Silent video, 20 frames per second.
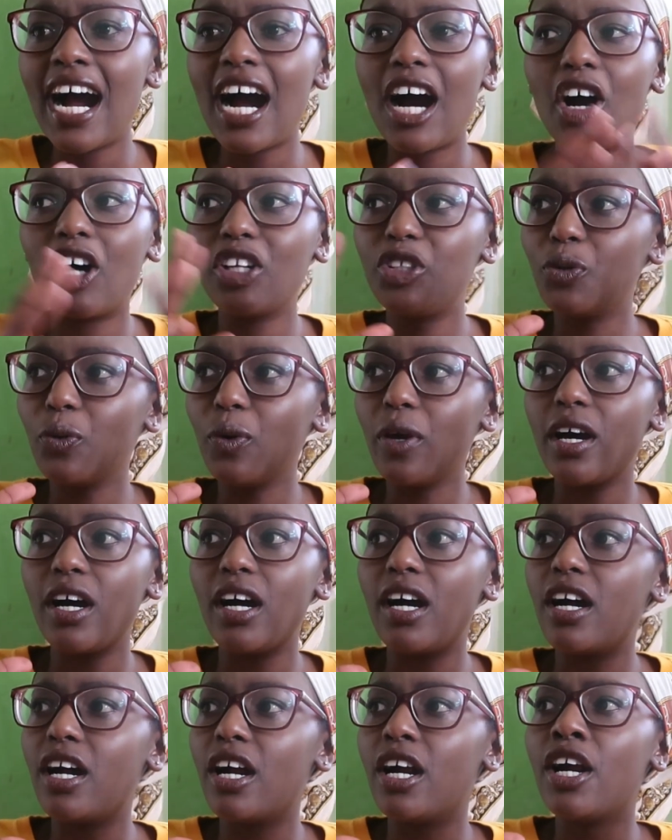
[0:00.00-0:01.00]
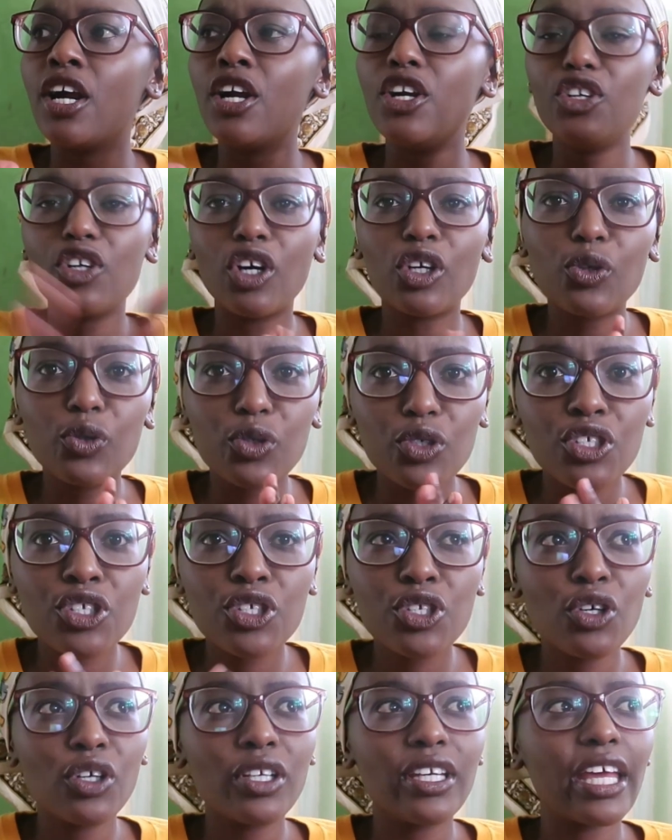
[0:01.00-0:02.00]
how we are no good
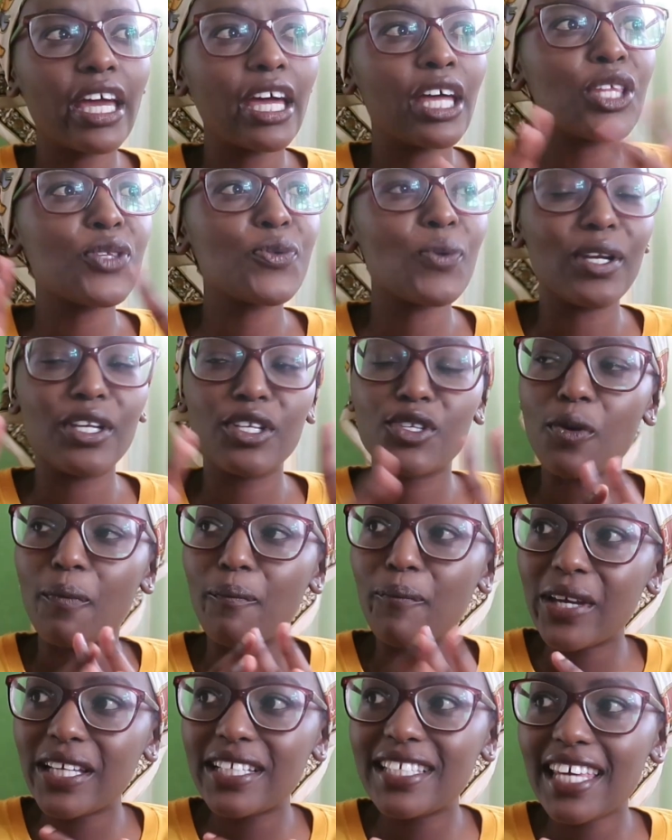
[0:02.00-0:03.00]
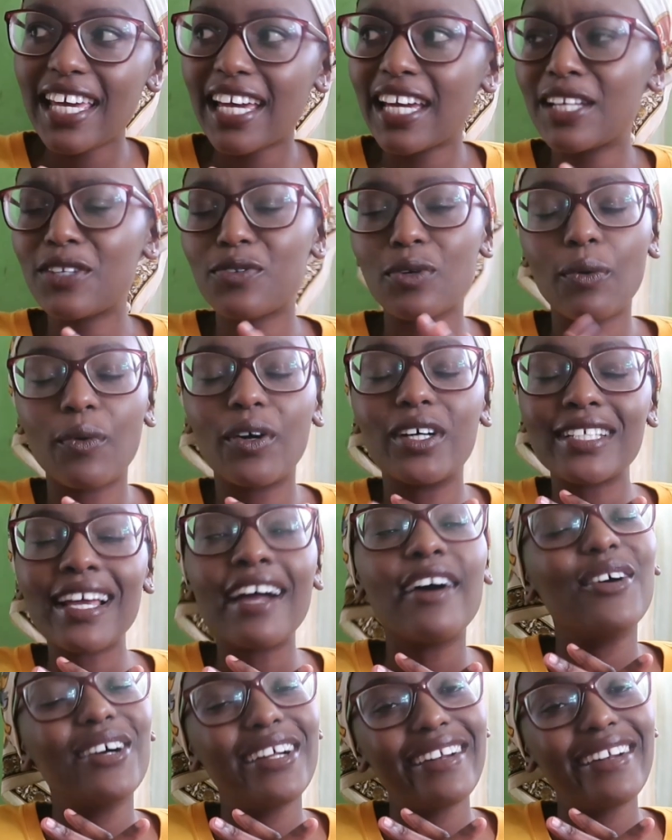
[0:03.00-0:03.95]
students, we're disobedient, we're what.